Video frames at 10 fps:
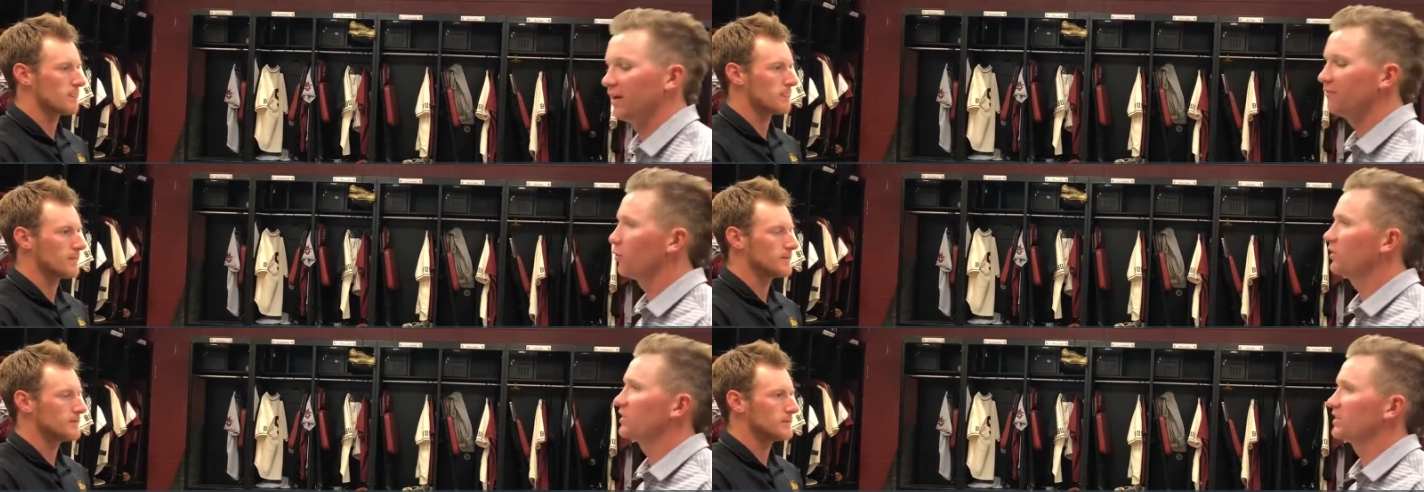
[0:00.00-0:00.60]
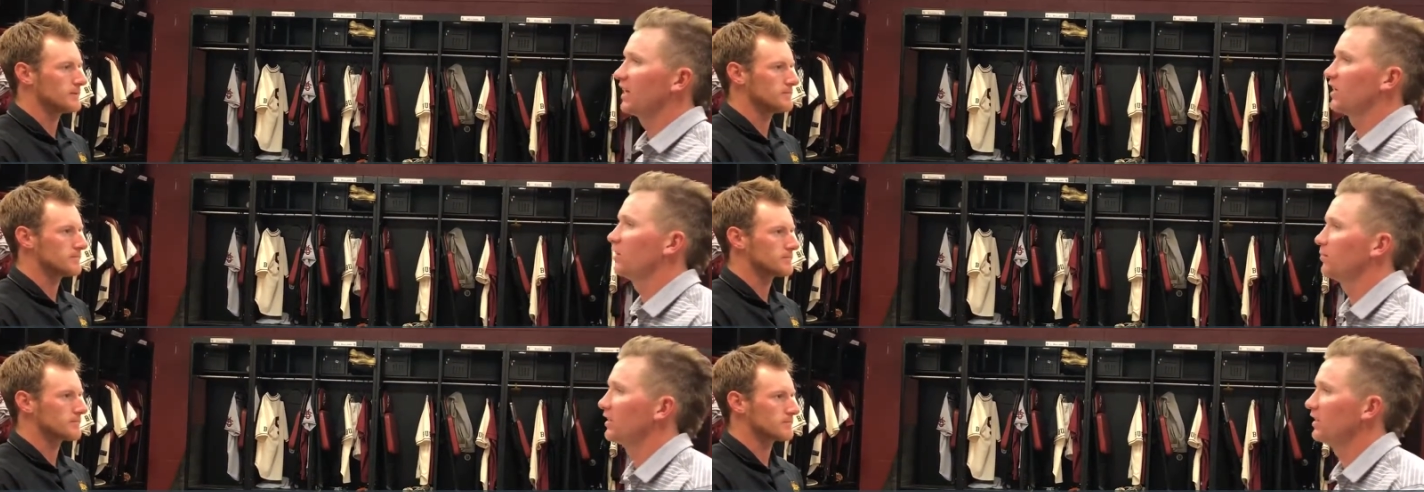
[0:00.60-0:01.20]
Speaker 1: invoice, is that going
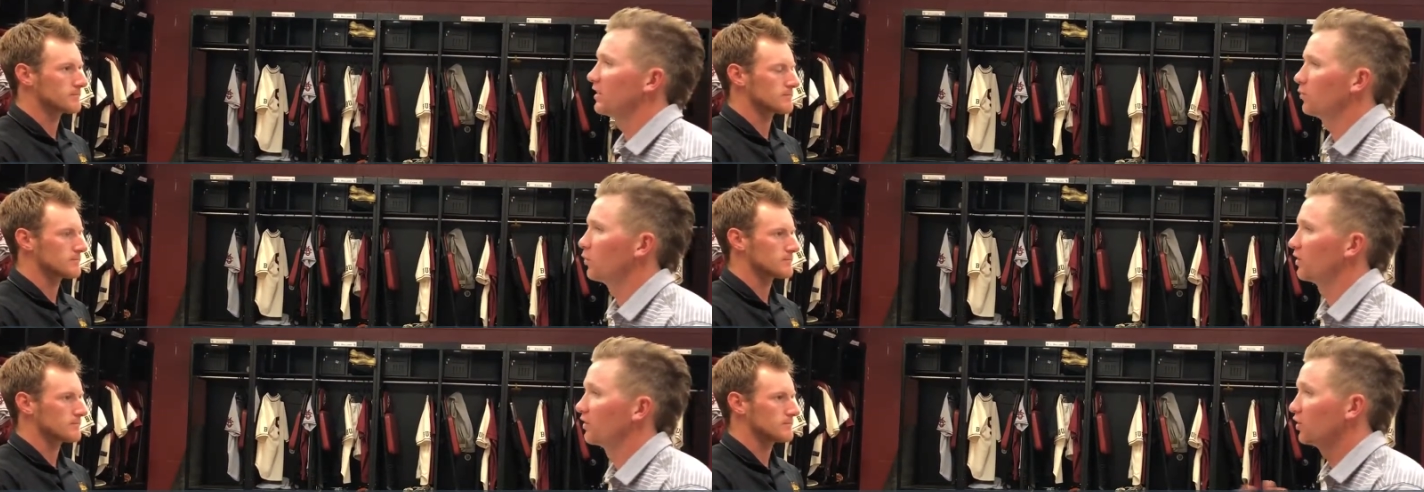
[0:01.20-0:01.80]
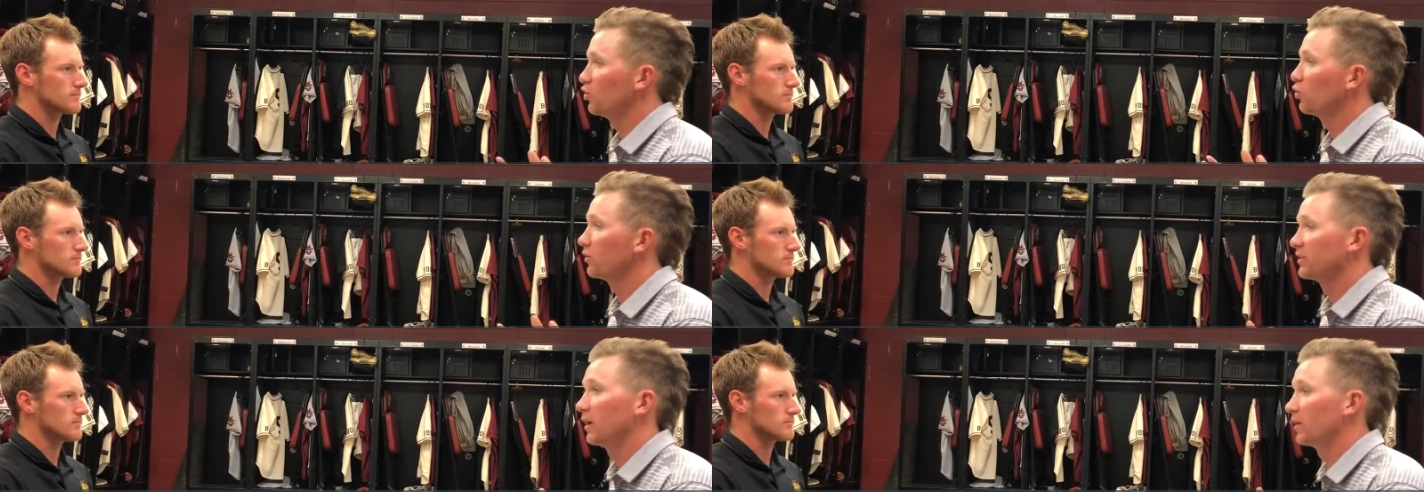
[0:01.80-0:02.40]
to be with you or
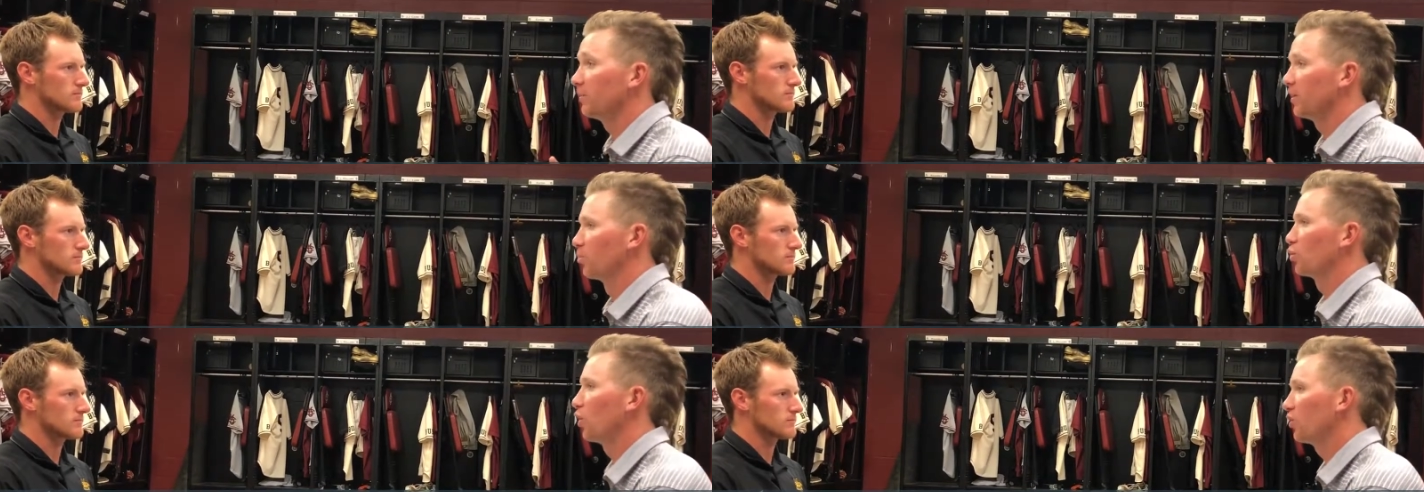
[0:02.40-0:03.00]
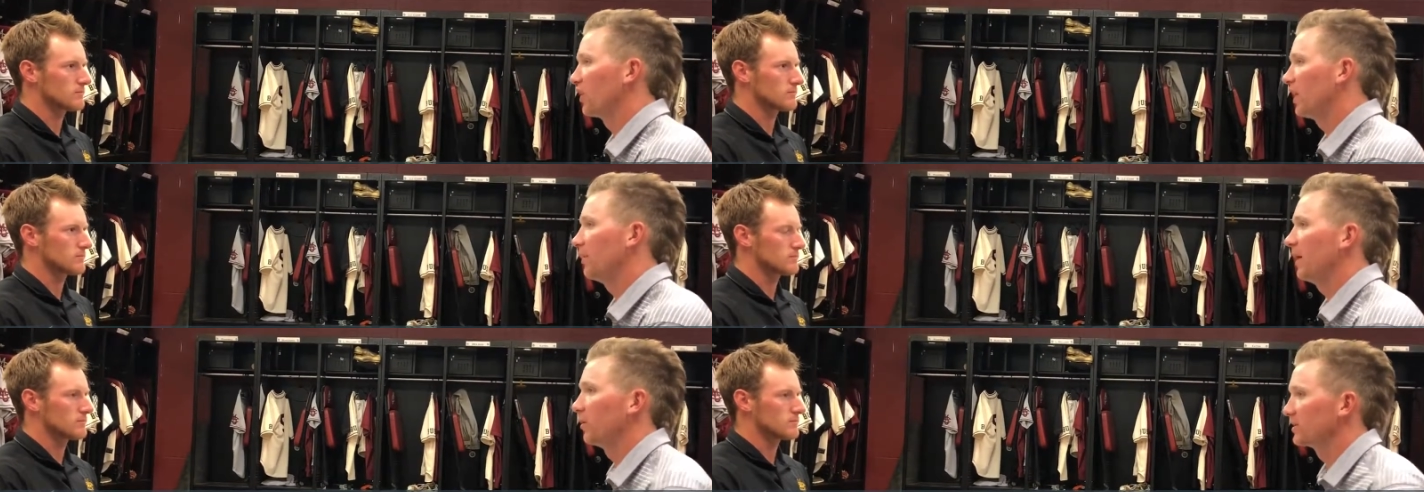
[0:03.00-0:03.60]
is that going to be the program?
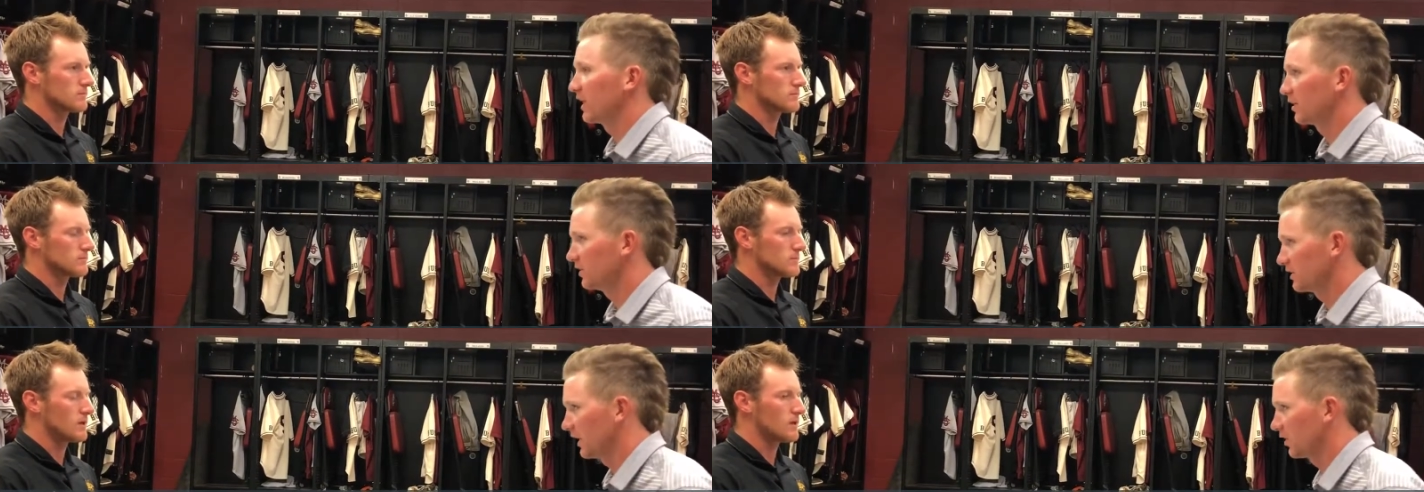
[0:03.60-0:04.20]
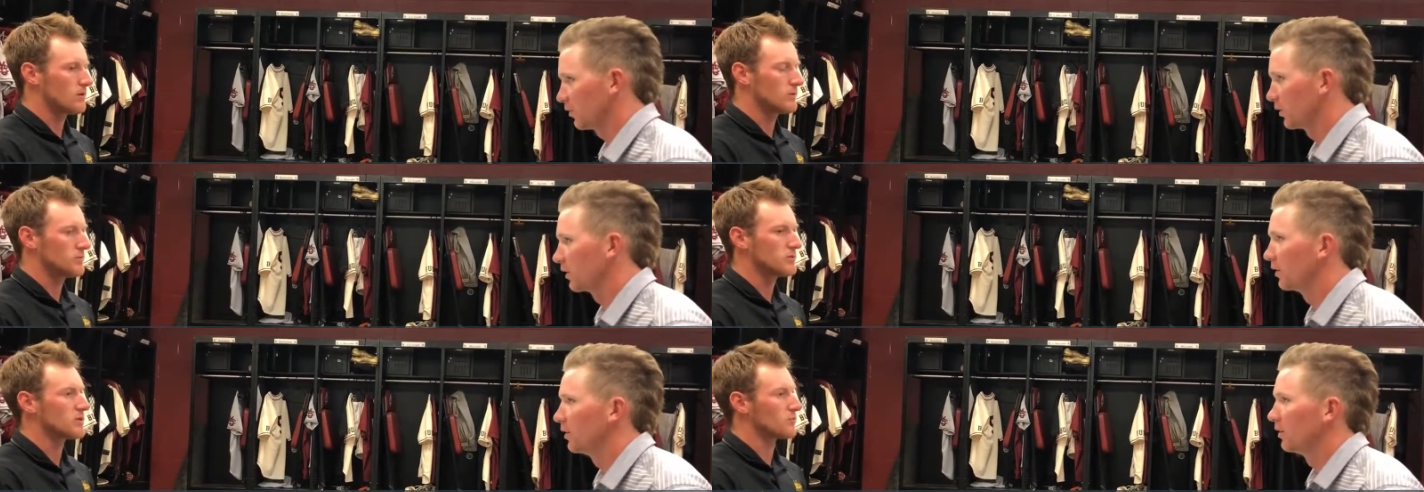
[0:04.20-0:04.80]
How exactly is that? Uh, we
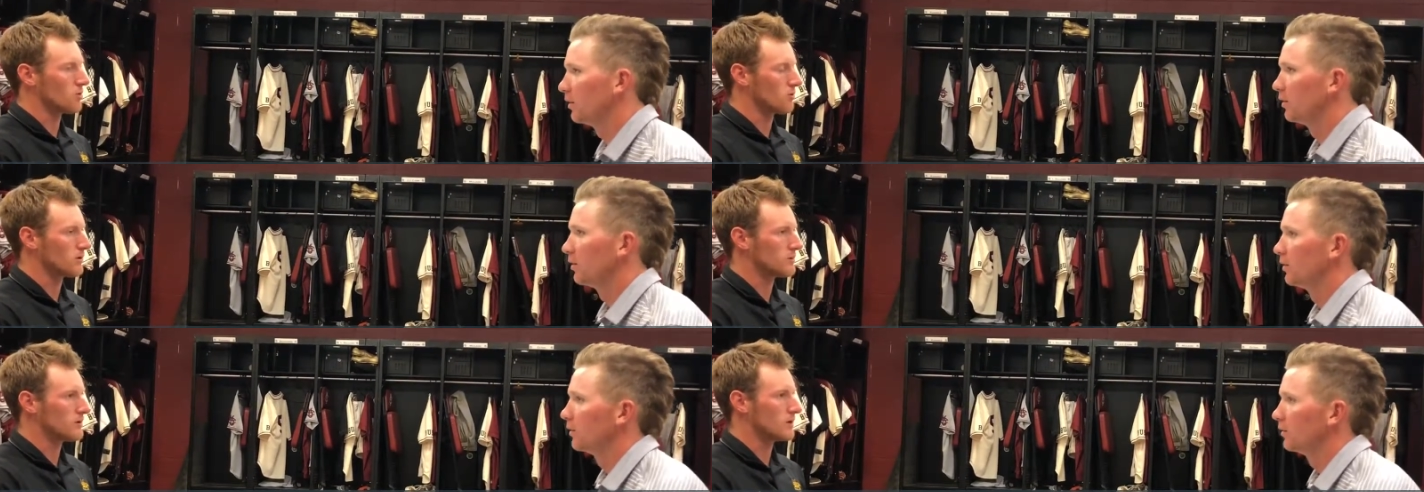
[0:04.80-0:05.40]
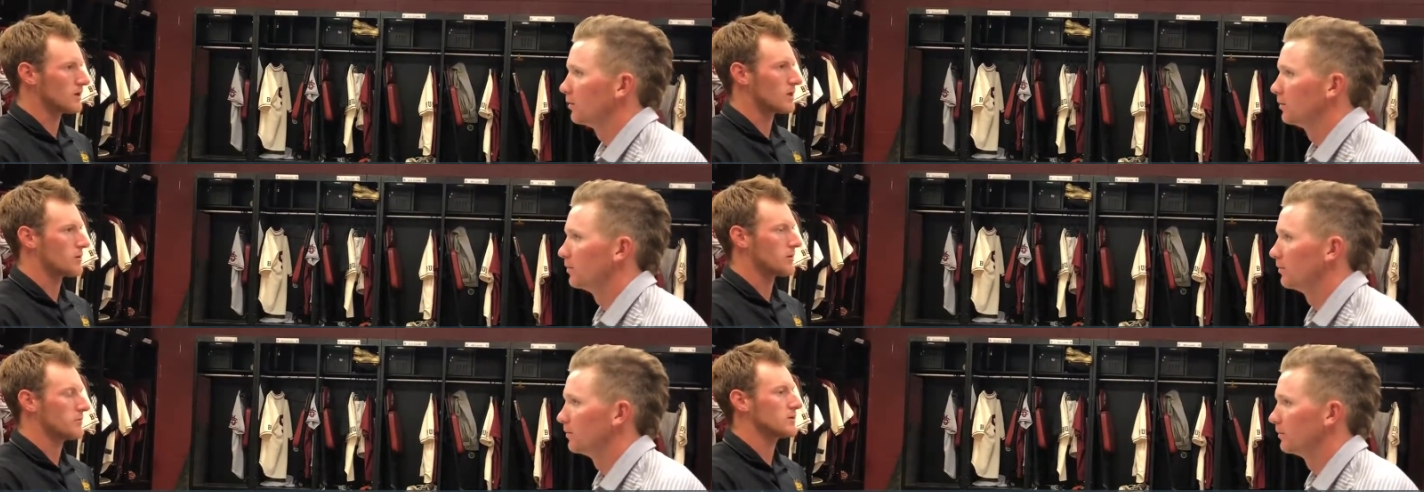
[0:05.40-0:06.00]
Speaker 2: put the program on
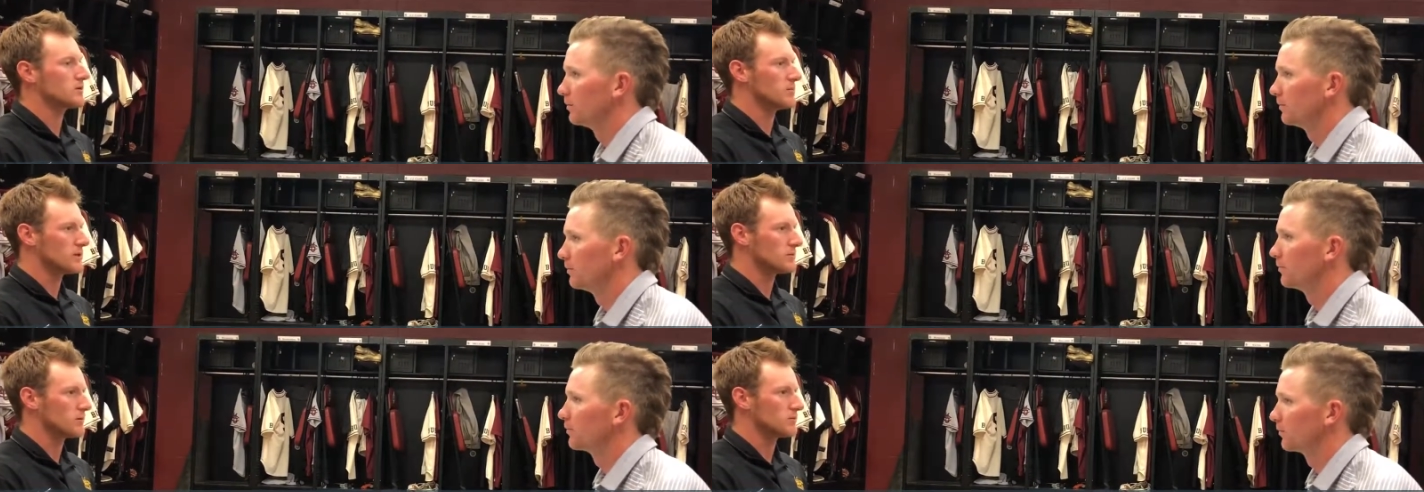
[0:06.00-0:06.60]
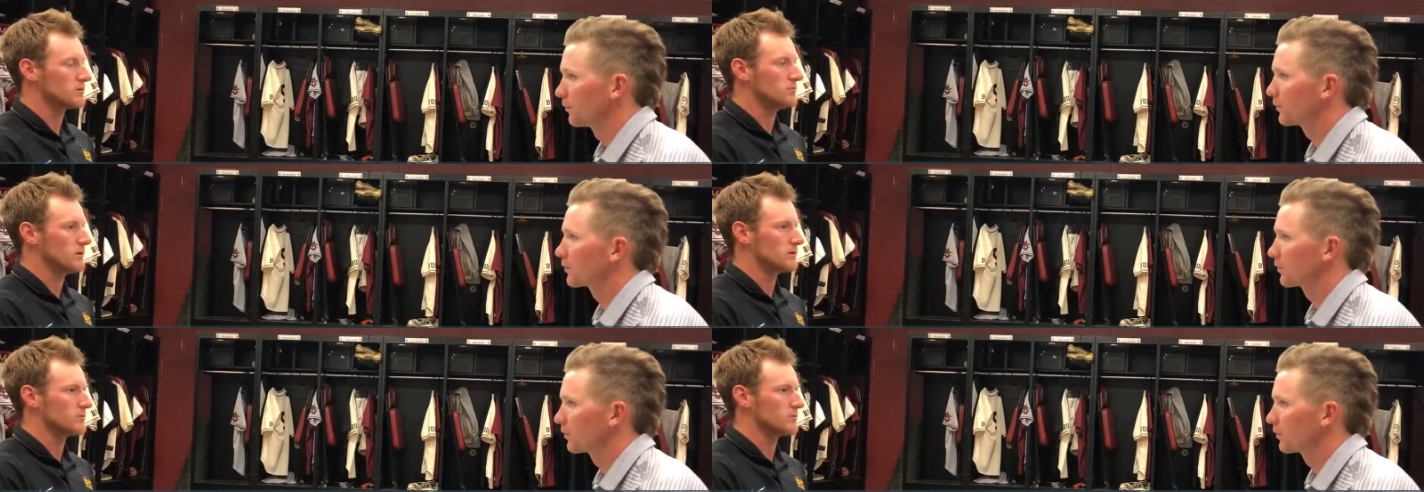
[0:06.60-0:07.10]
Colorado Mesa Baseball. we the best